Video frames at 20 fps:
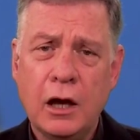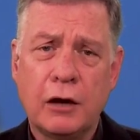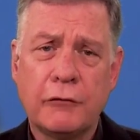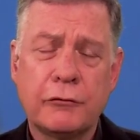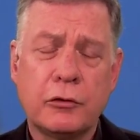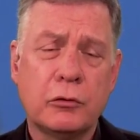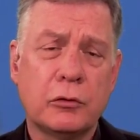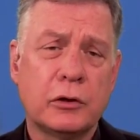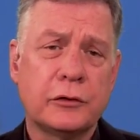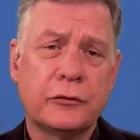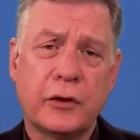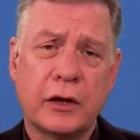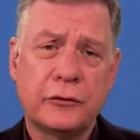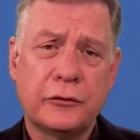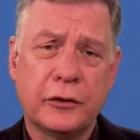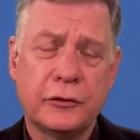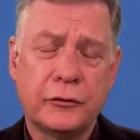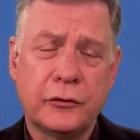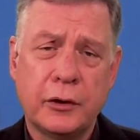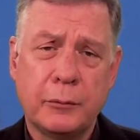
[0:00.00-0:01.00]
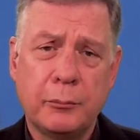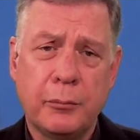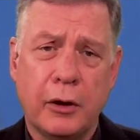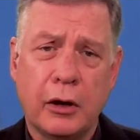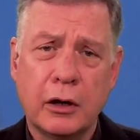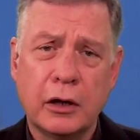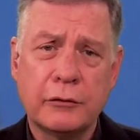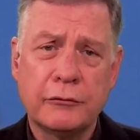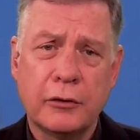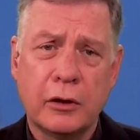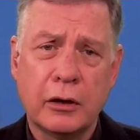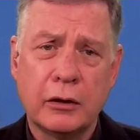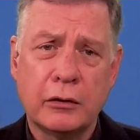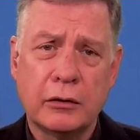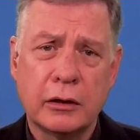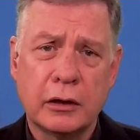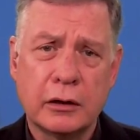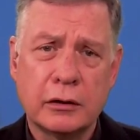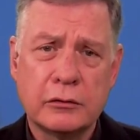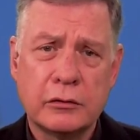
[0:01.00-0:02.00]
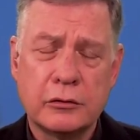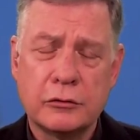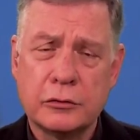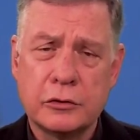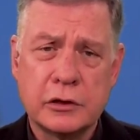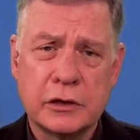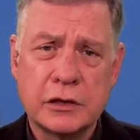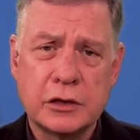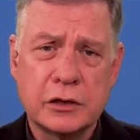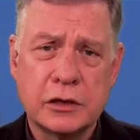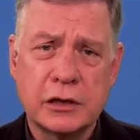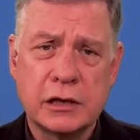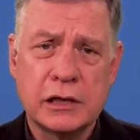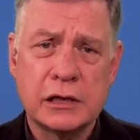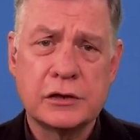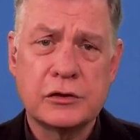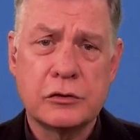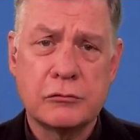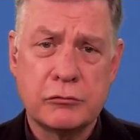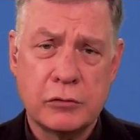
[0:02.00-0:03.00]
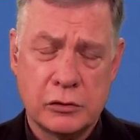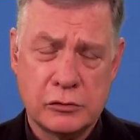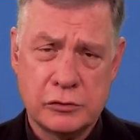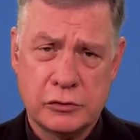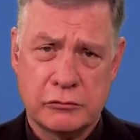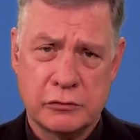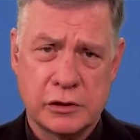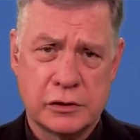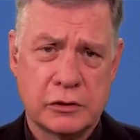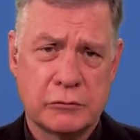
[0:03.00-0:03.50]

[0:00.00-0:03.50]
Of course, as I said, part of our tradition is the Rosary.